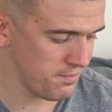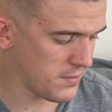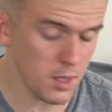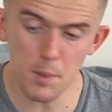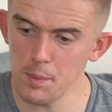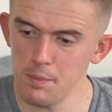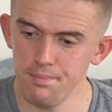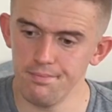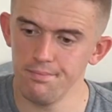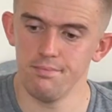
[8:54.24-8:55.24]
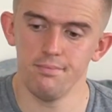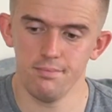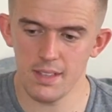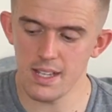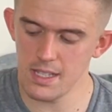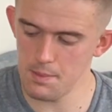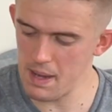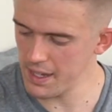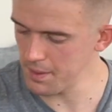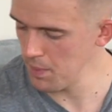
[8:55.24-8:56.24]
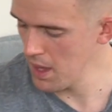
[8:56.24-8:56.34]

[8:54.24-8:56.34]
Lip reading: at the moment. That's in the bag.